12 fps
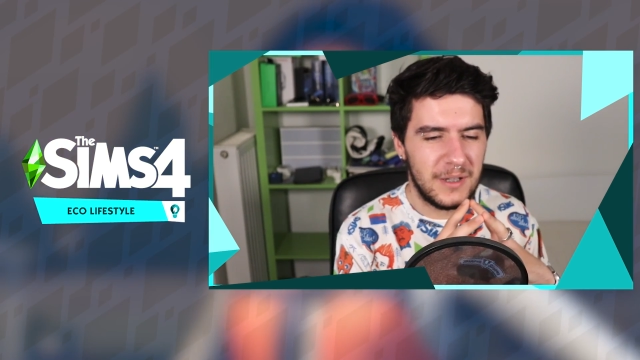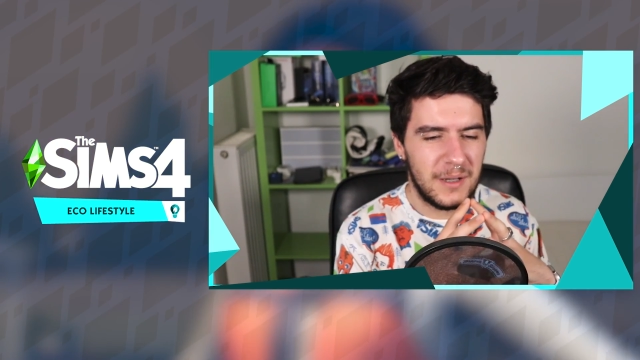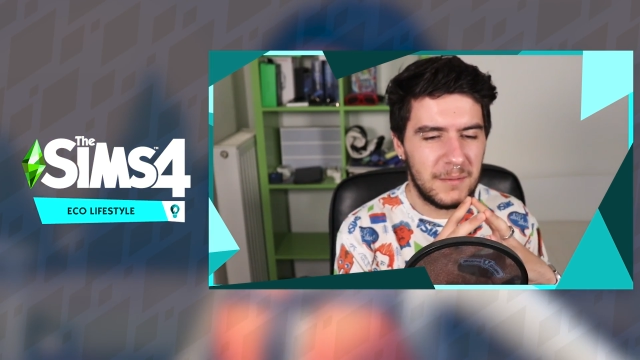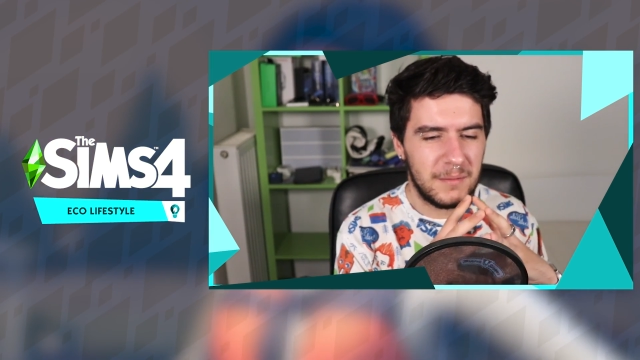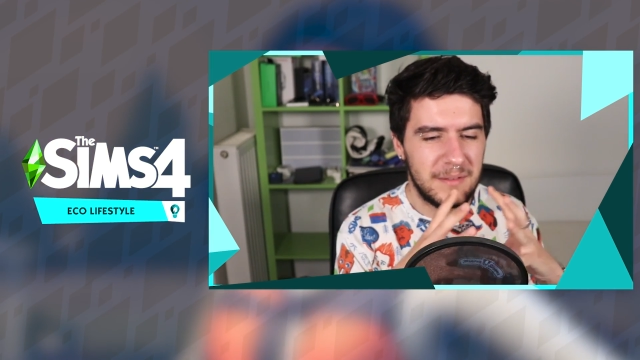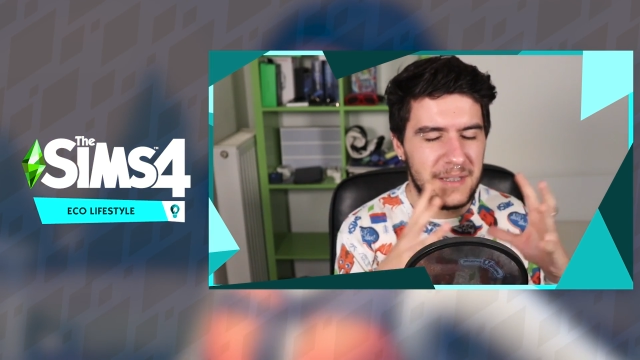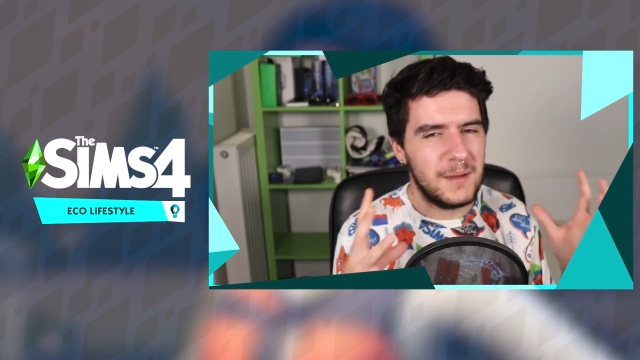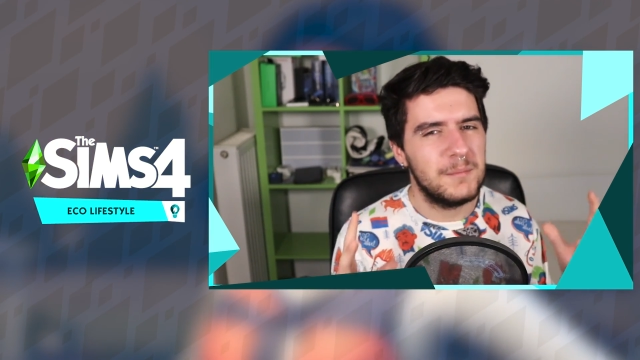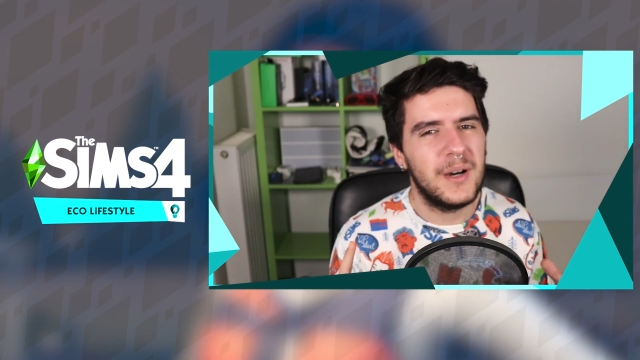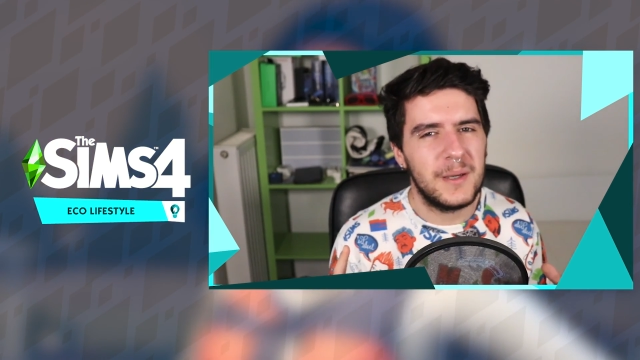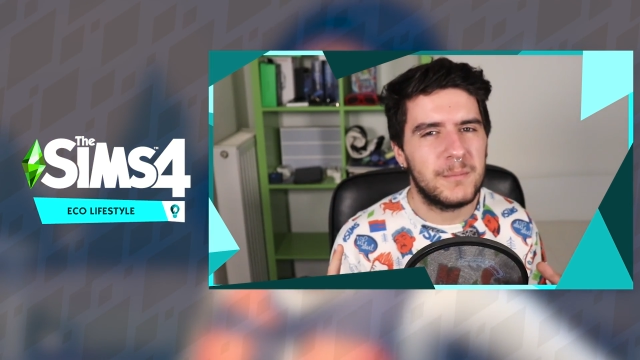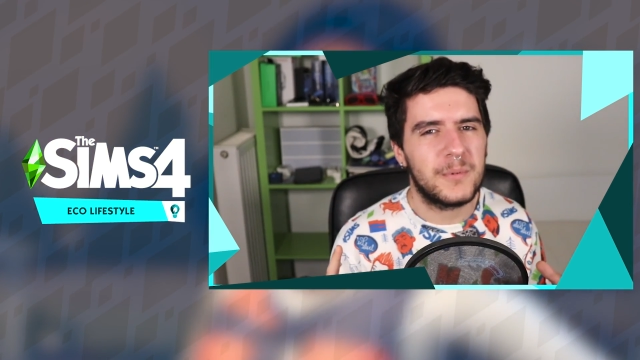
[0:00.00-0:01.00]

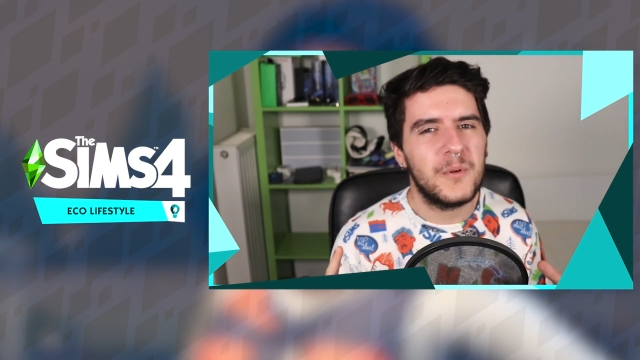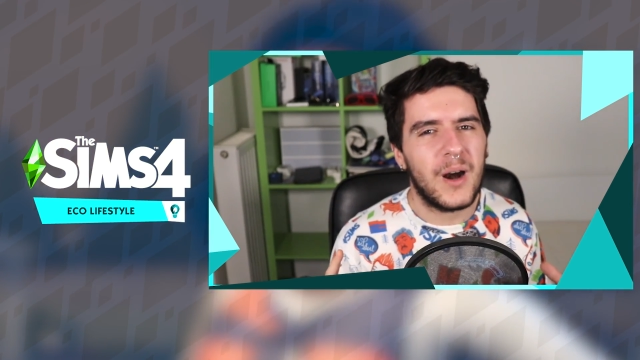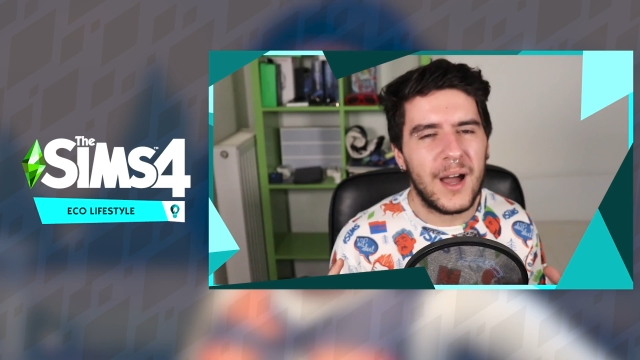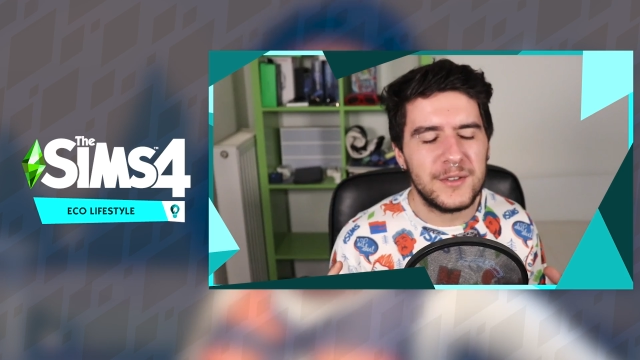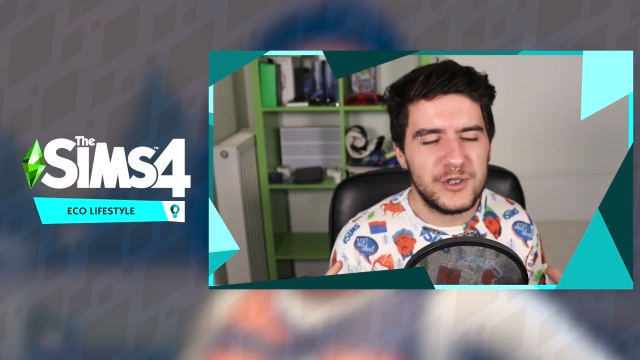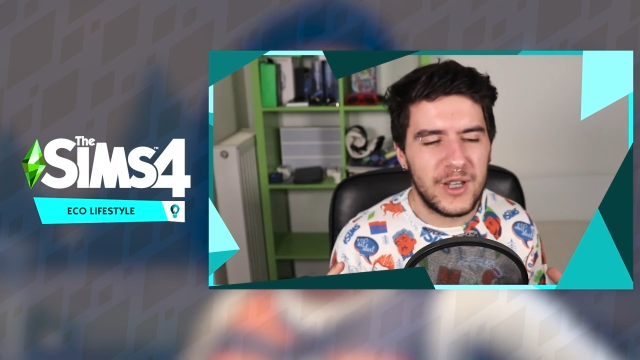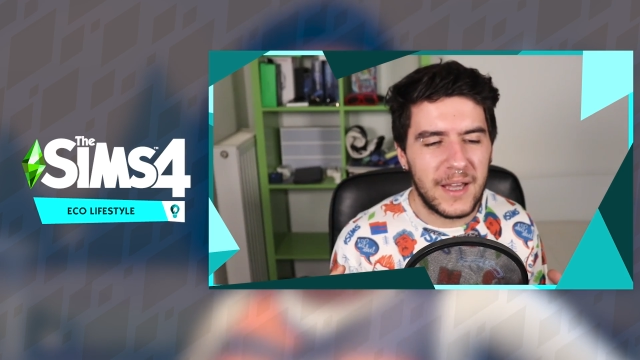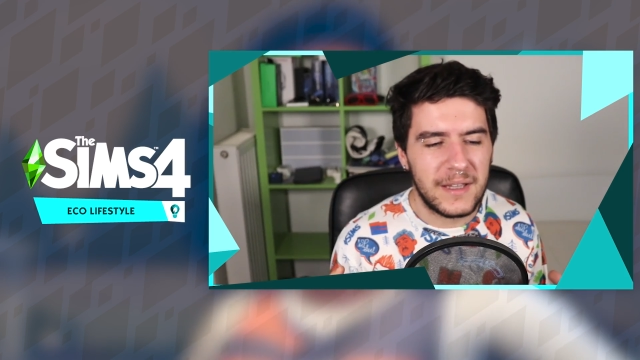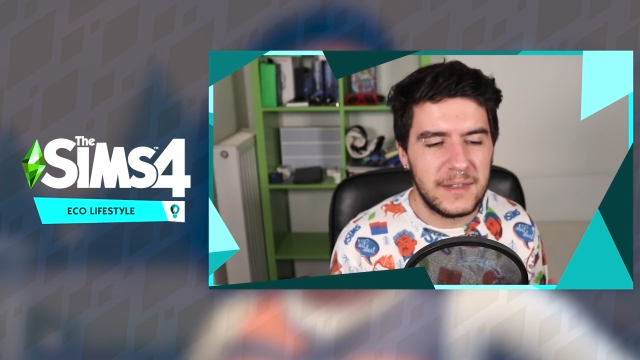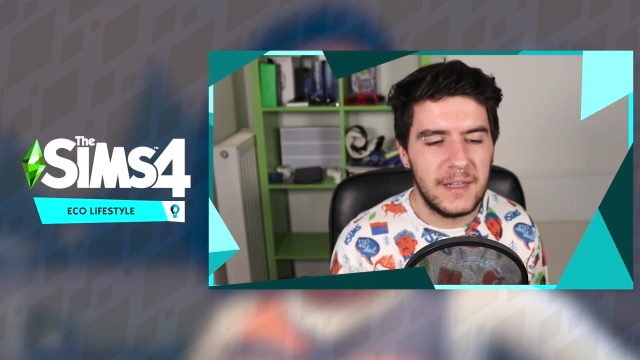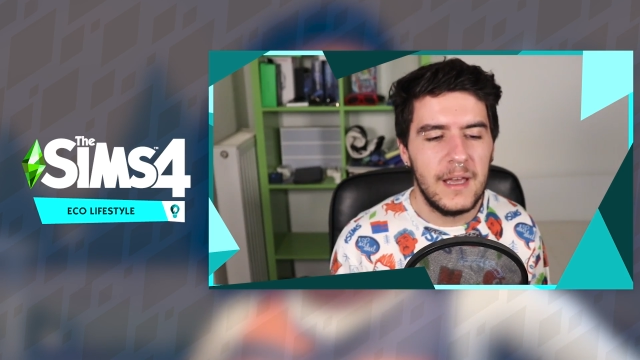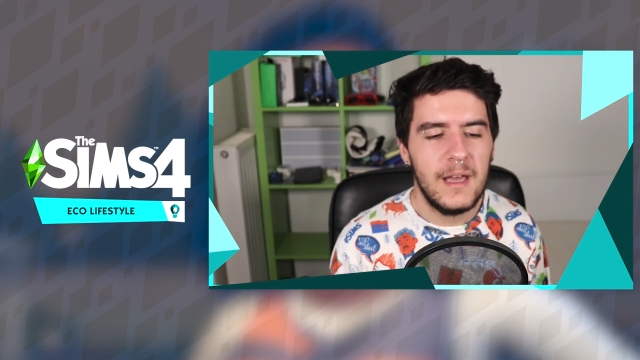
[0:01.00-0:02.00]
gameplay project,